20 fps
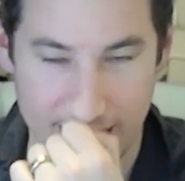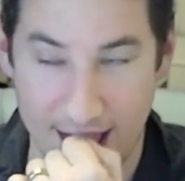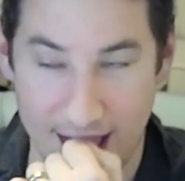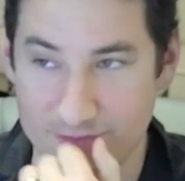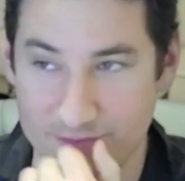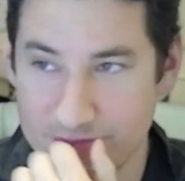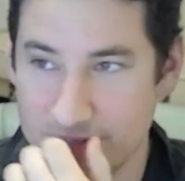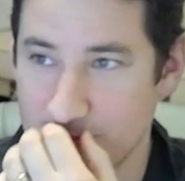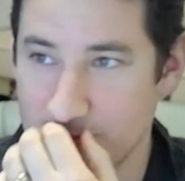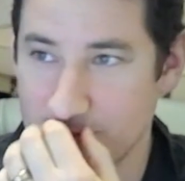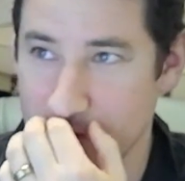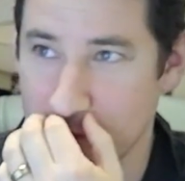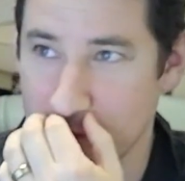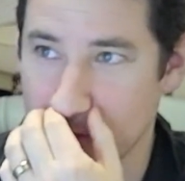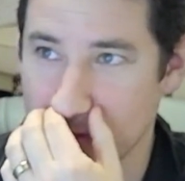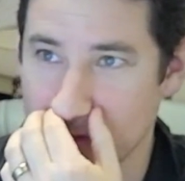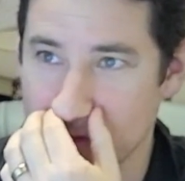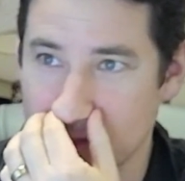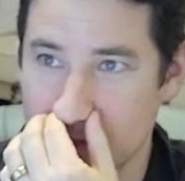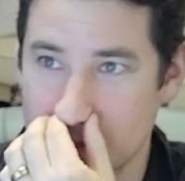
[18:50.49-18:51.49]
have these
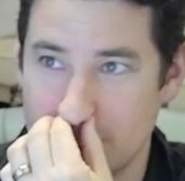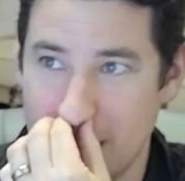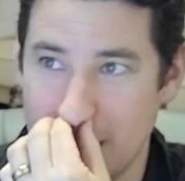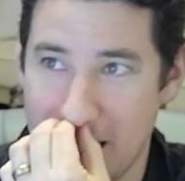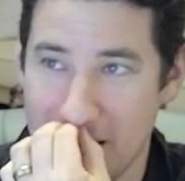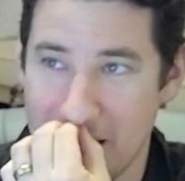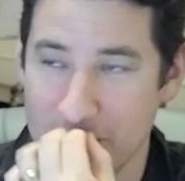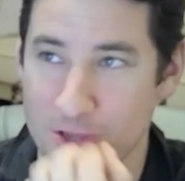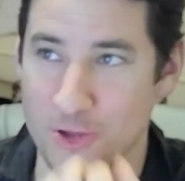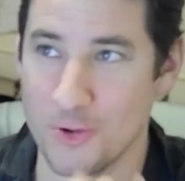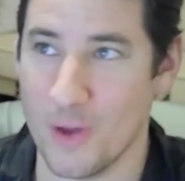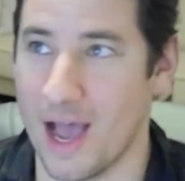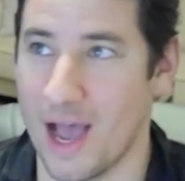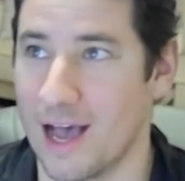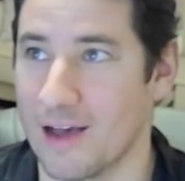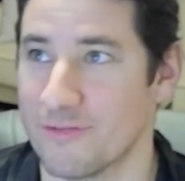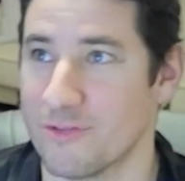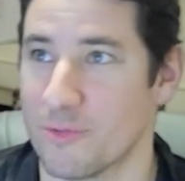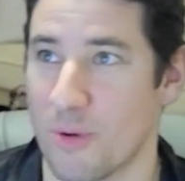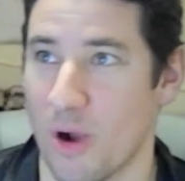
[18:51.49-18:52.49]
vehicles that you
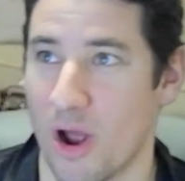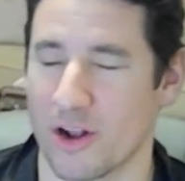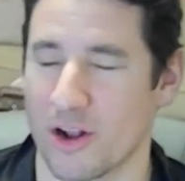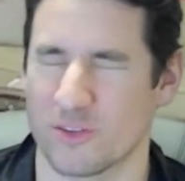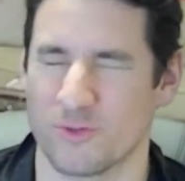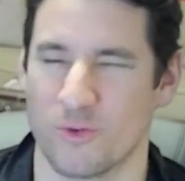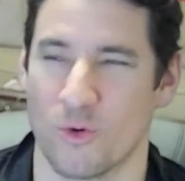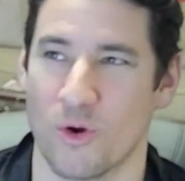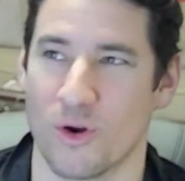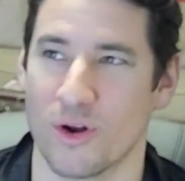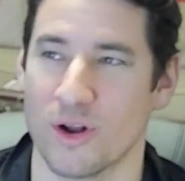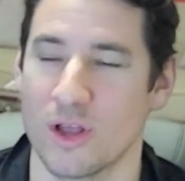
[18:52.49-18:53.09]
have the products for